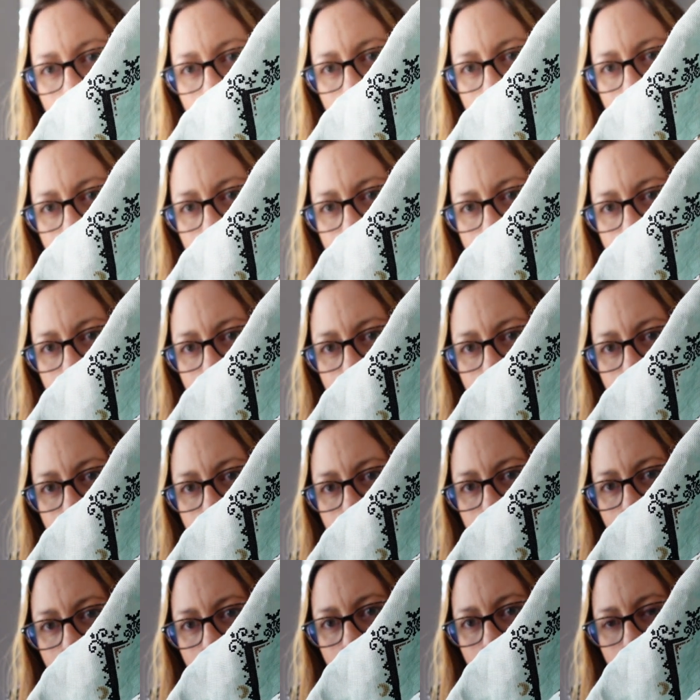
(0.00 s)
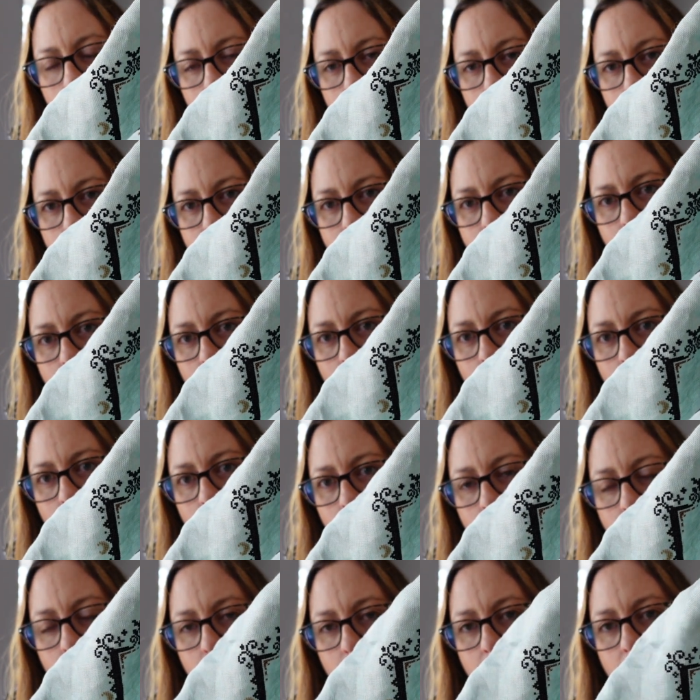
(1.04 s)
It's
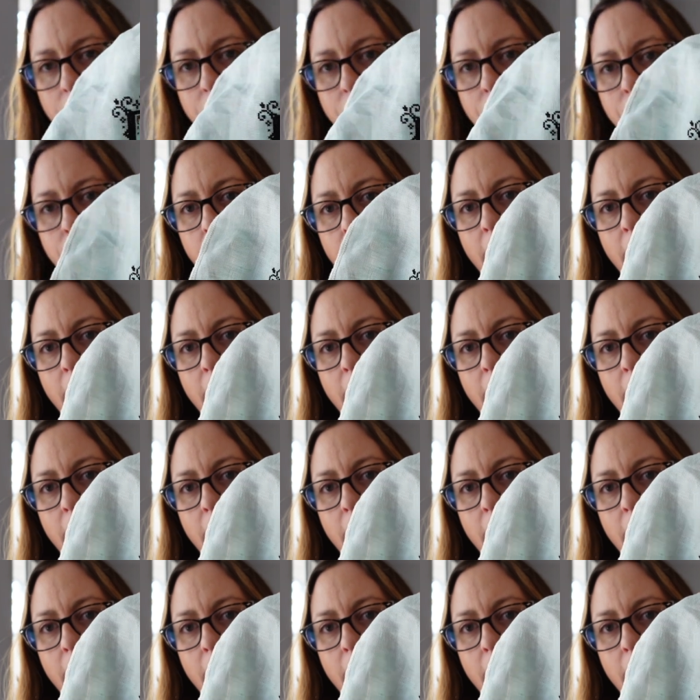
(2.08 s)
32